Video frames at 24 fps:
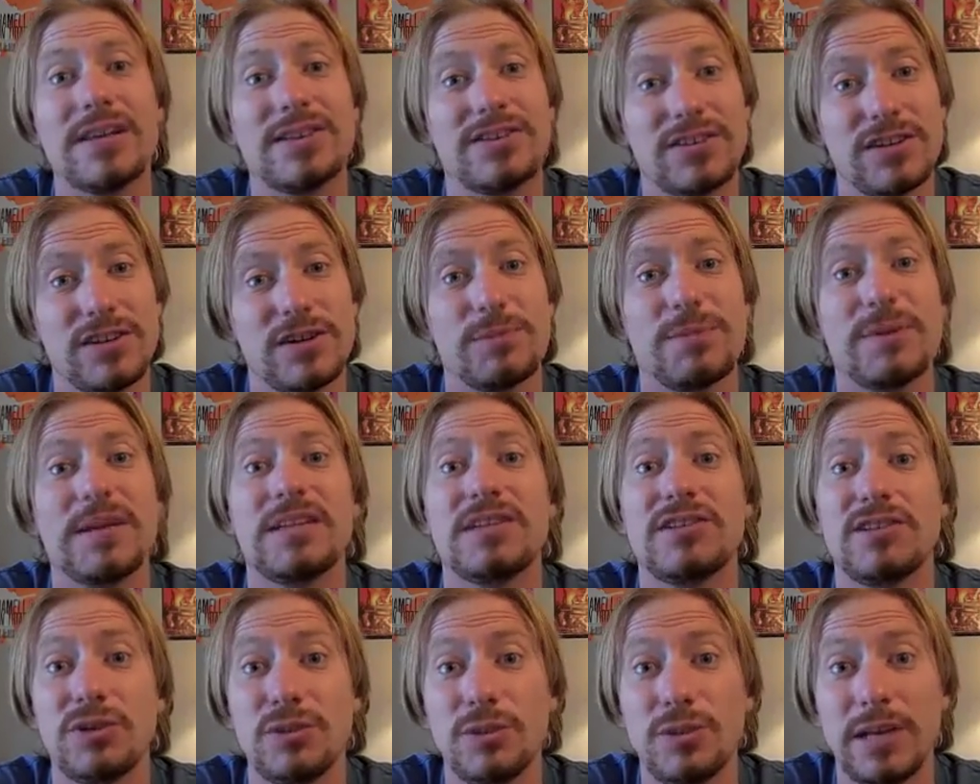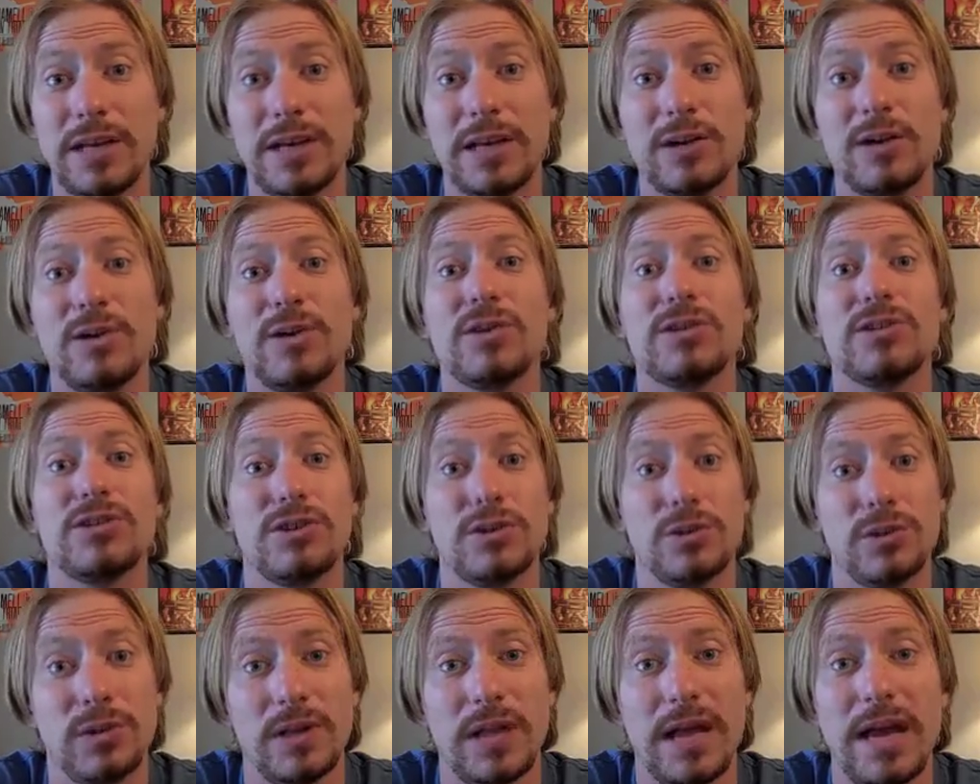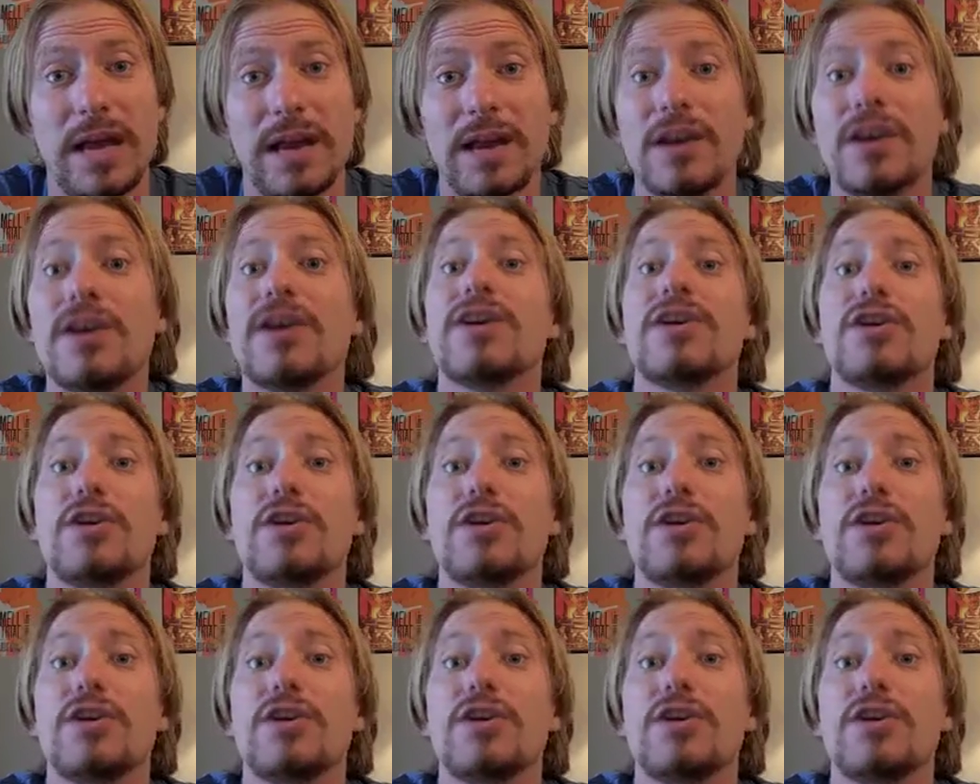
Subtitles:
it's gonna be too little, too late.